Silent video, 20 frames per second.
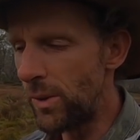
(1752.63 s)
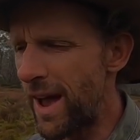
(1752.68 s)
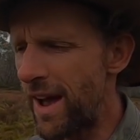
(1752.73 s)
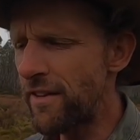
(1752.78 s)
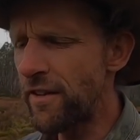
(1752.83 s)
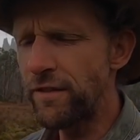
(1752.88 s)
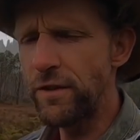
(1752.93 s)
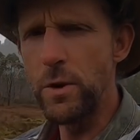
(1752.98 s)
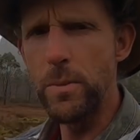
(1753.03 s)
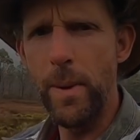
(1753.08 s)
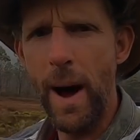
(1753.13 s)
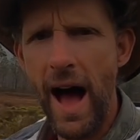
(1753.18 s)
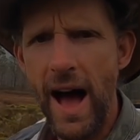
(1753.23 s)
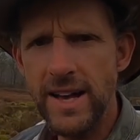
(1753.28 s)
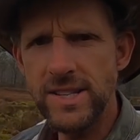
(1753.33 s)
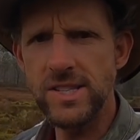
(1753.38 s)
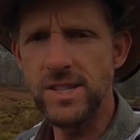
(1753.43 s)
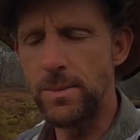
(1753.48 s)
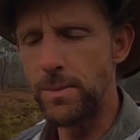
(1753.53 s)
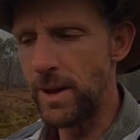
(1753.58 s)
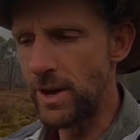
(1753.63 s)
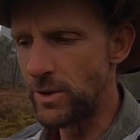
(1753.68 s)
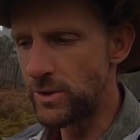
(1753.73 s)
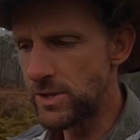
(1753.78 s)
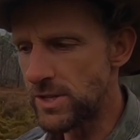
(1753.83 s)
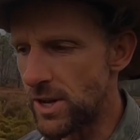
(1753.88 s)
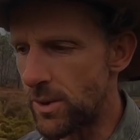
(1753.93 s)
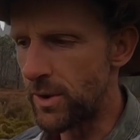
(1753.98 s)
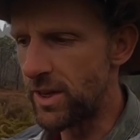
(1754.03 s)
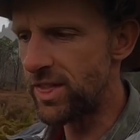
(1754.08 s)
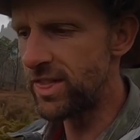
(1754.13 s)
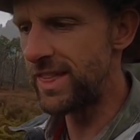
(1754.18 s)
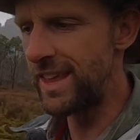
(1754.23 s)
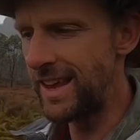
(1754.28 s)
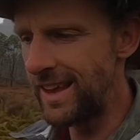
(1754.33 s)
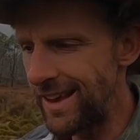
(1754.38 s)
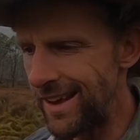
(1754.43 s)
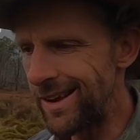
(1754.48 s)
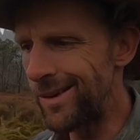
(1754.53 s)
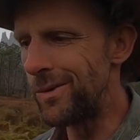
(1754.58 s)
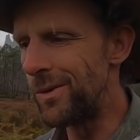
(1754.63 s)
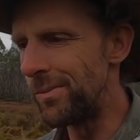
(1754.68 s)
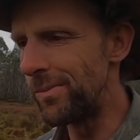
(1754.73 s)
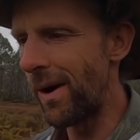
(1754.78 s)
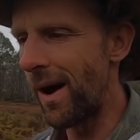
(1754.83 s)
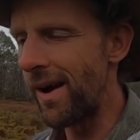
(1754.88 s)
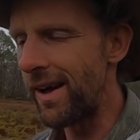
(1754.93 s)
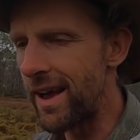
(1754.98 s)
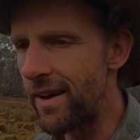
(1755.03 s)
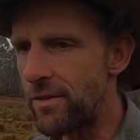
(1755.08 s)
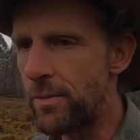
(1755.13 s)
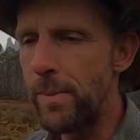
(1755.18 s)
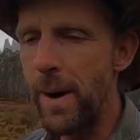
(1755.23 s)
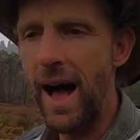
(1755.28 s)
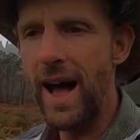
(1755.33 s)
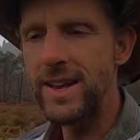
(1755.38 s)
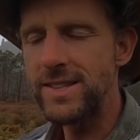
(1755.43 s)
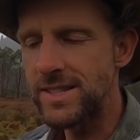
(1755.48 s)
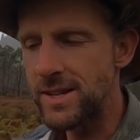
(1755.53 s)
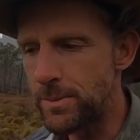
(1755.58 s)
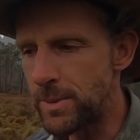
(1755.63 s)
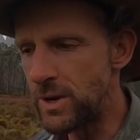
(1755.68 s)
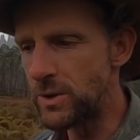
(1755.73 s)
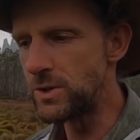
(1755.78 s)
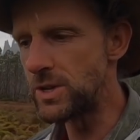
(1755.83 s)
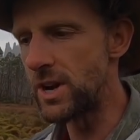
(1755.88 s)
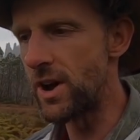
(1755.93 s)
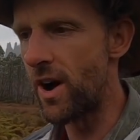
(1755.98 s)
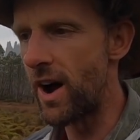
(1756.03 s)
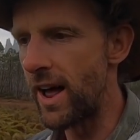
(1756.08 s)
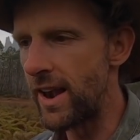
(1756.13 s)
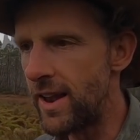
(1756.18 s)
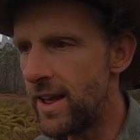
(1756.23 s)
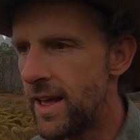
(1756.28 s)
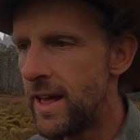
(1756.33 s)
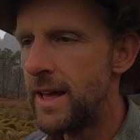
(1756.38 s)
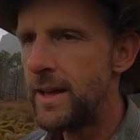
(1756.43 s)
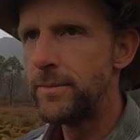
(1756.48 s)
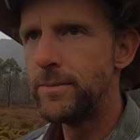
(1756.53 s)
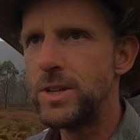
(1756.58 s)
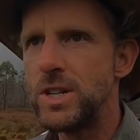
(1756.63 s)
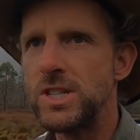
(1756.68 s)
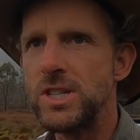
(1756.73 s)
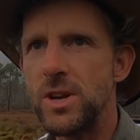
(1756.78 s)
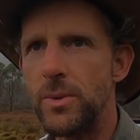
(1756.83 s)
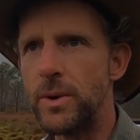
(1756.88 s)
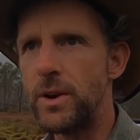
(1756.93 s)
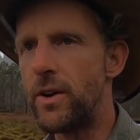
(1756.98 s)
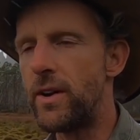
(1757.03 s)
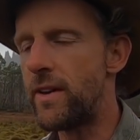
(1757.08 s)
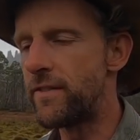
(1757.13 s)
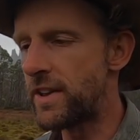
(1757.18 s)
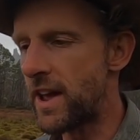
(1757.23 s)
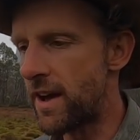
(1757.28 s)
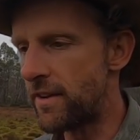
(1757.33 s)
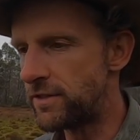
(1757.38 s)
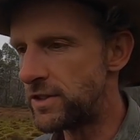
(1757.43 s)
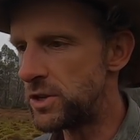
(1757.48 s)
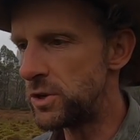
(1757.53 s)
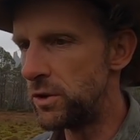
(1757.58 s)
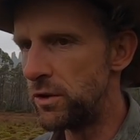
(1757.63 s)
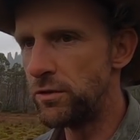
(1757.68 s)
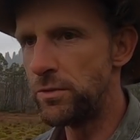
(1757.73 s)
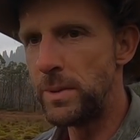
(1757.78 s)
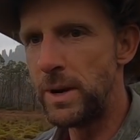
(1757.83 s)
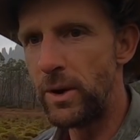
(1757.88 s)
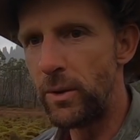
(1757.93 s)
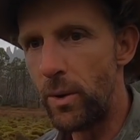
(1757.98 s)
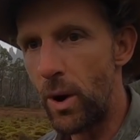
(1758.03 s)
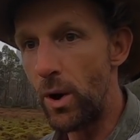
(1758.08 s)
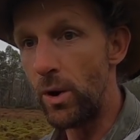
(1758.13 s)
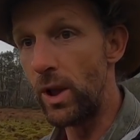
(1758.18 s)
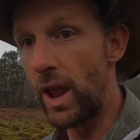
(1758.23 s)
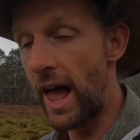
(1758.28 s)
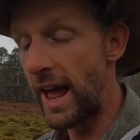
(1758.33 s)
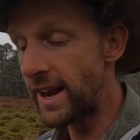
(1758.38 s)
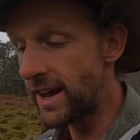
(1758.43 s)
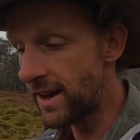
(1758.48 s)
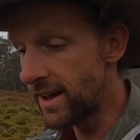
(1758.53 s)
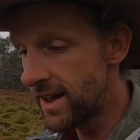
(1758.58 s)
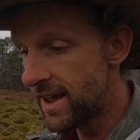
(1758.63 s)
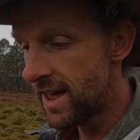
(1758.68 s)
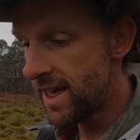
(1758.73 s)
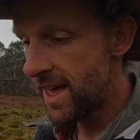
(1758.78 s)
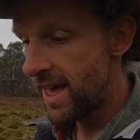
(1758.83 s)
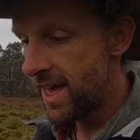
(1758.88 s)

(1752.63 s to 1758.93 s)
We have a few pasta meals, so we're thinking we'll probably have a pasta meal tonight, just so we don't have to have two of them in a row later.